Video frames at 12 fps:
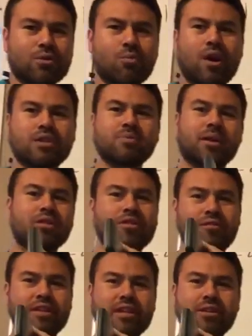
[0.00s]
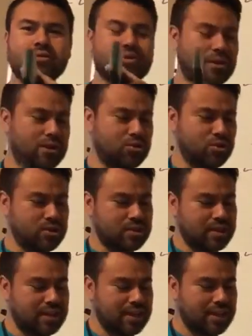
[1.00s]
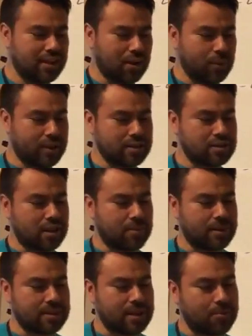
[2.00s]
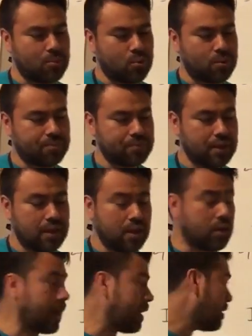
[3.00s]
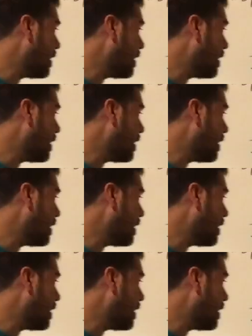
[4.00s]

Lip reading: watch my other videos on interest, we can talk about that more. Okay,